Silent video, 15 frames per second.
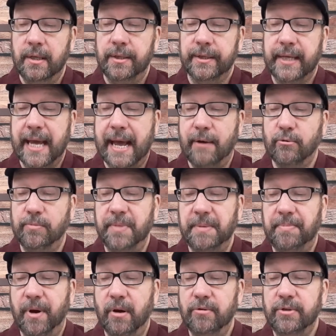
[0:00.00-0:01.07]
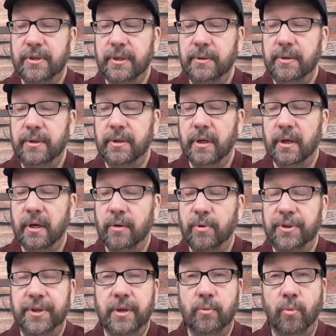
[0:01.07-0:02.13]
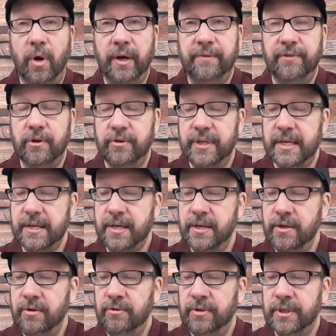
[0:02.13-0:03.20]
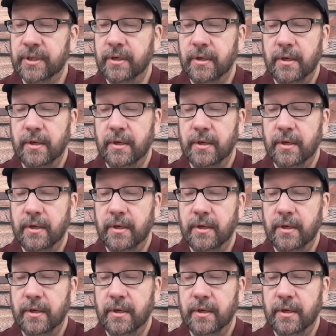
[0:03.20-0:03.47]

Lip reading: The CAT will be posted within one of your DQs.